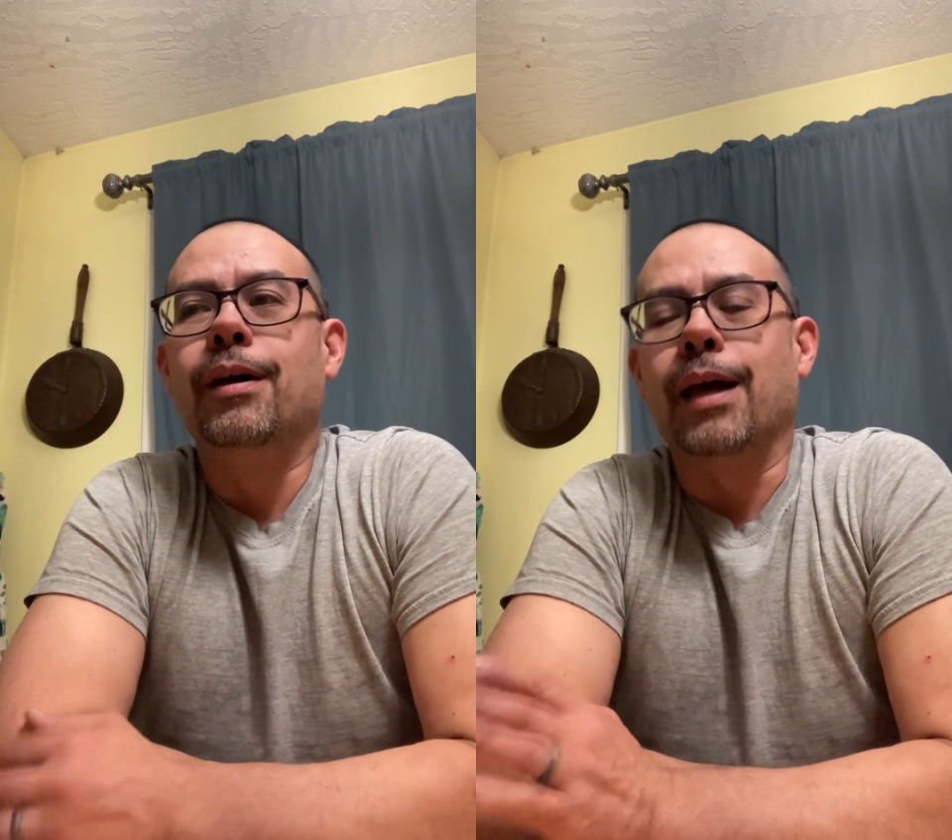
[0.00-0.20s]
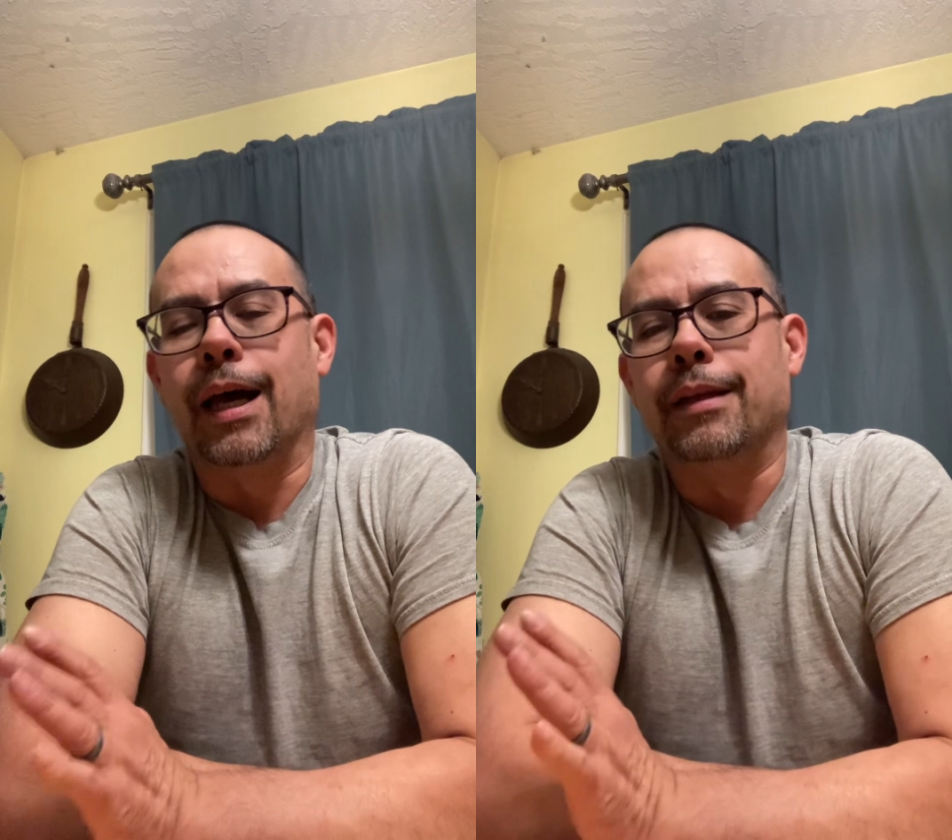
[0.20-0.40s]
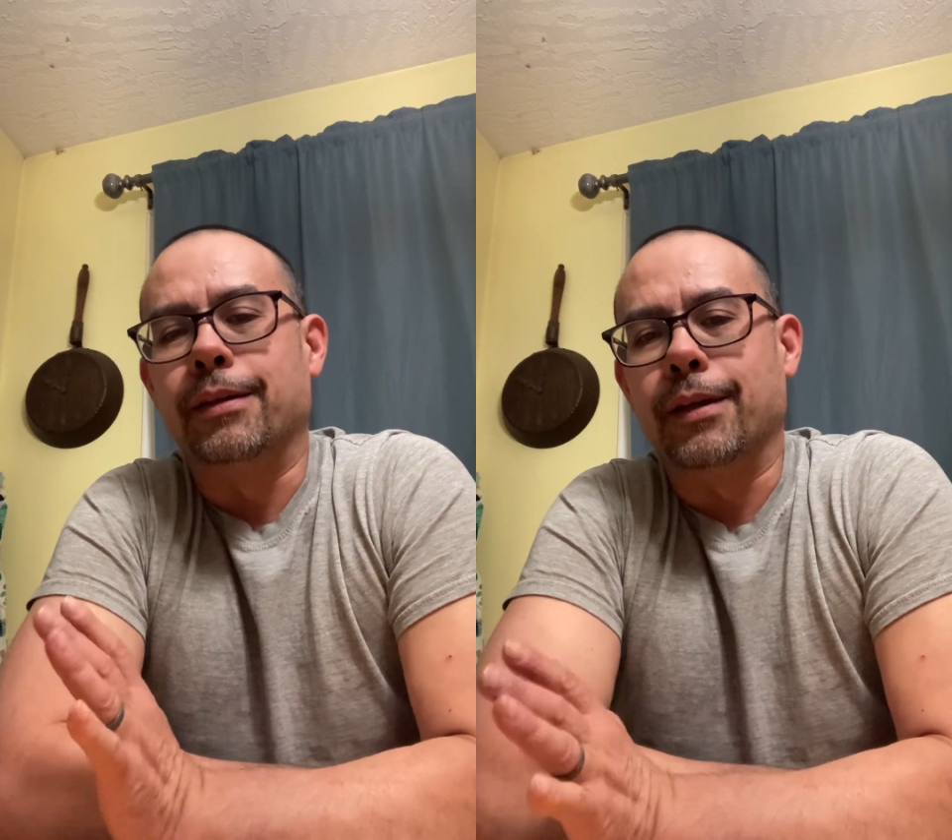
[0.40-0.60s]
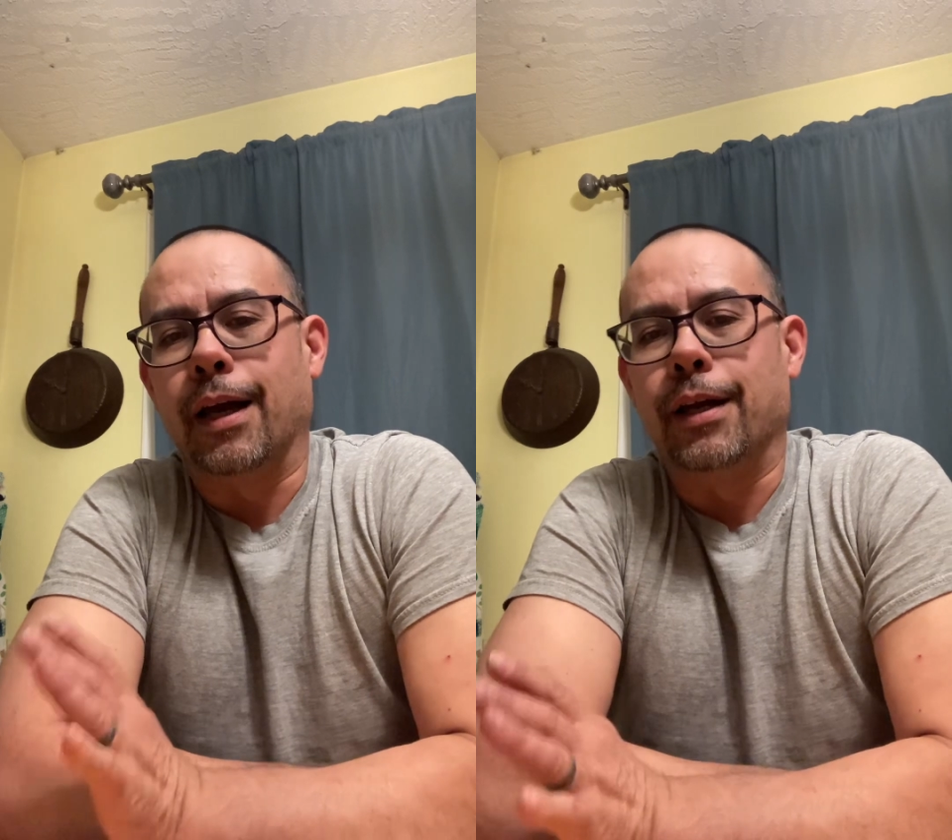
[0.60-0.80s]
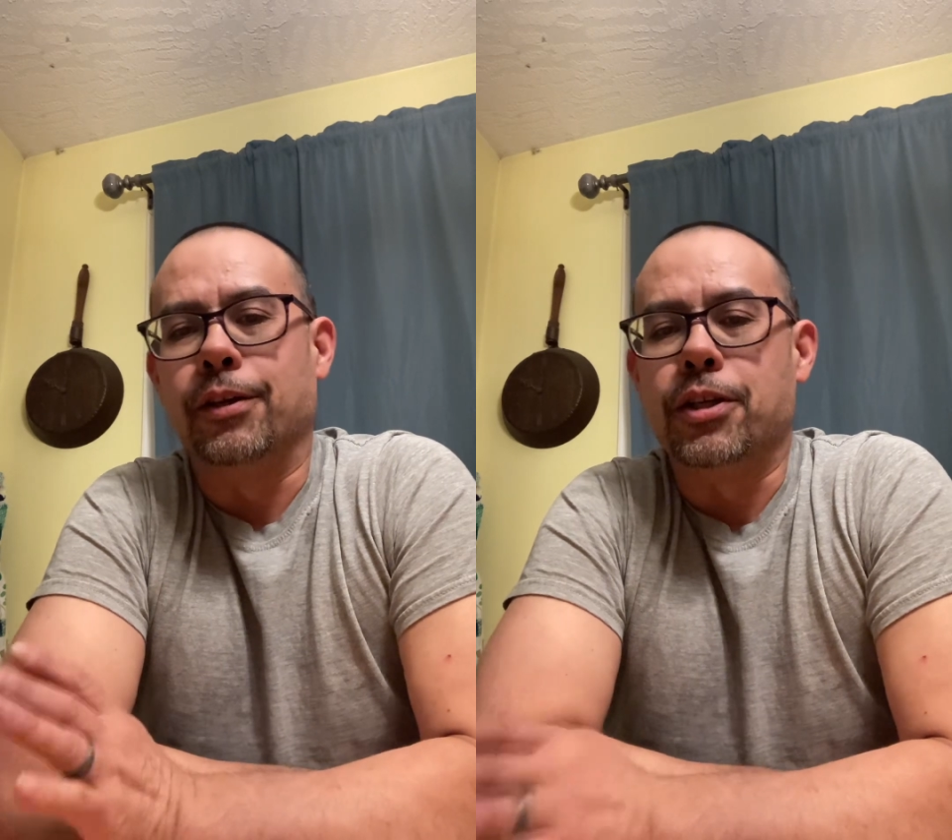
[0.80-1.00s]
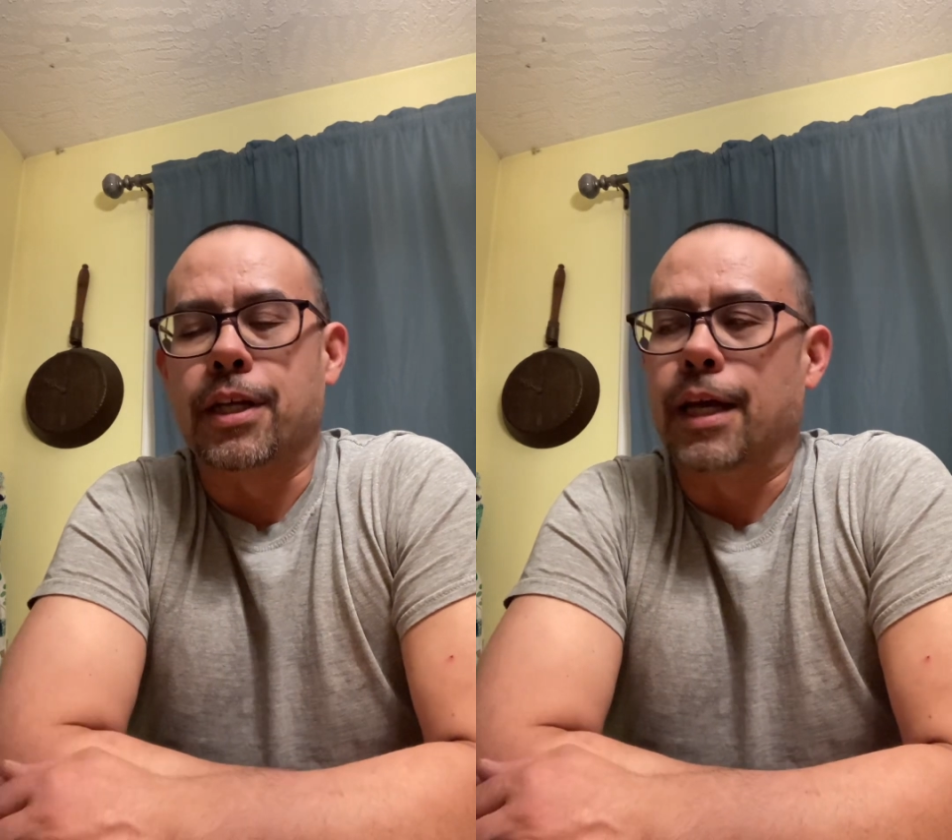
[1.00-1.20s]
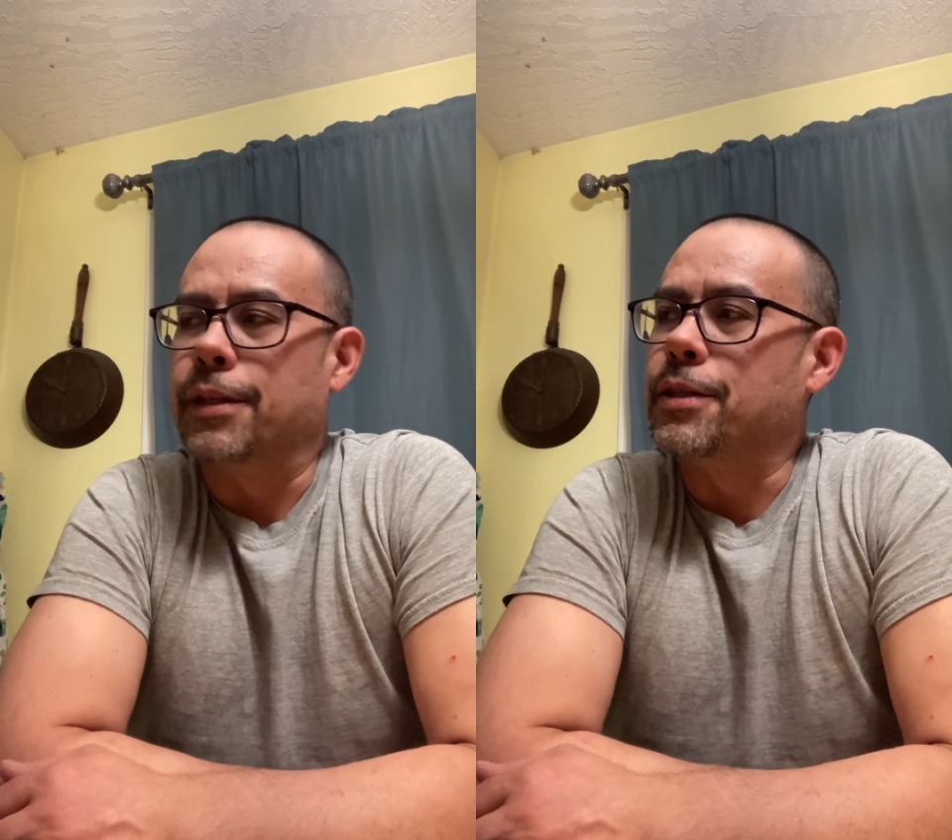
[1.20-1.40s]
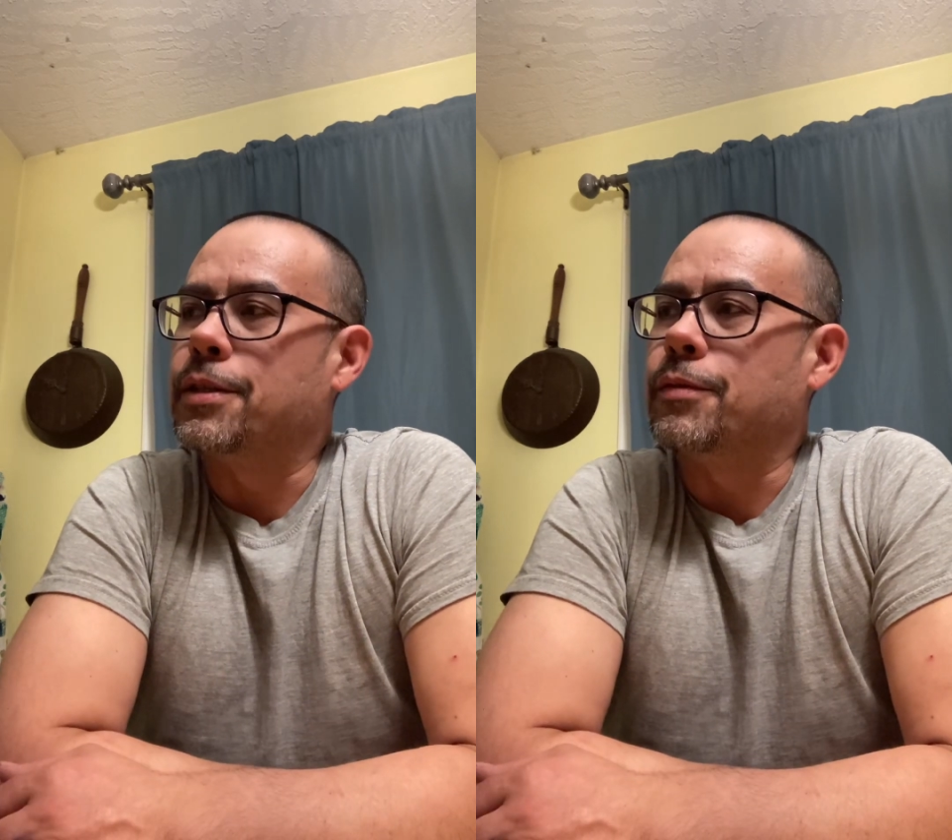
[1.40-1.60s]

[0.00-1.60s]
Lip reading: And I understand this,